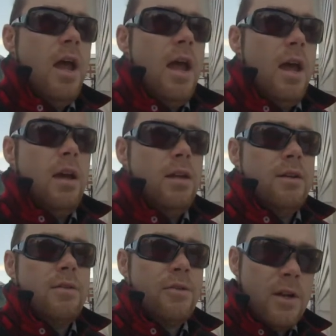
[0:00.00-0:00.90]

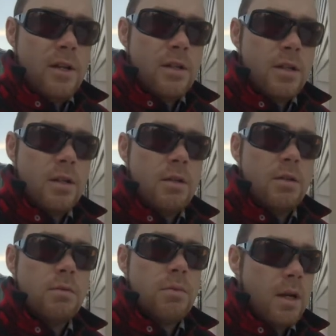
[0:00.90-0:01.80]
And a friend
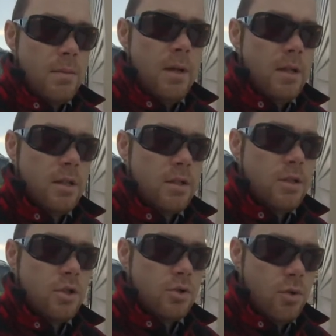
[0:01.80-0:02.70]
recommended
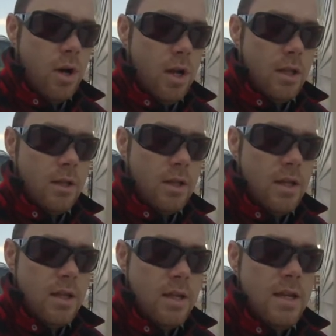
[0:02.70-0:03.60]
trying
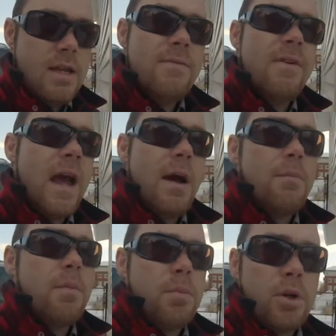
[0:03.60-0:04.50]
the EVAP
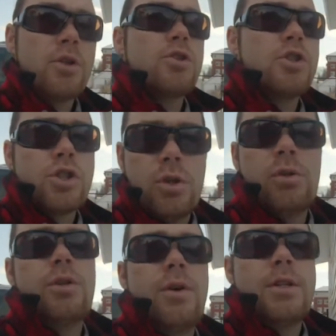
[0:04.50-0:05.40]
purge
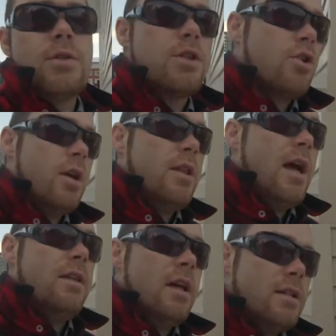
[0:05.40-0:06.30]
solenoid, so I tried
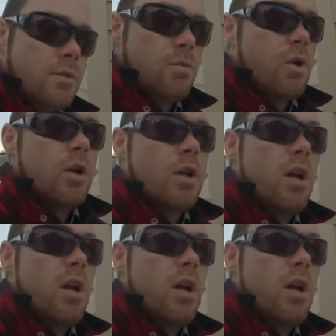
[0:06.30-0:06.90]
that. That didn't work.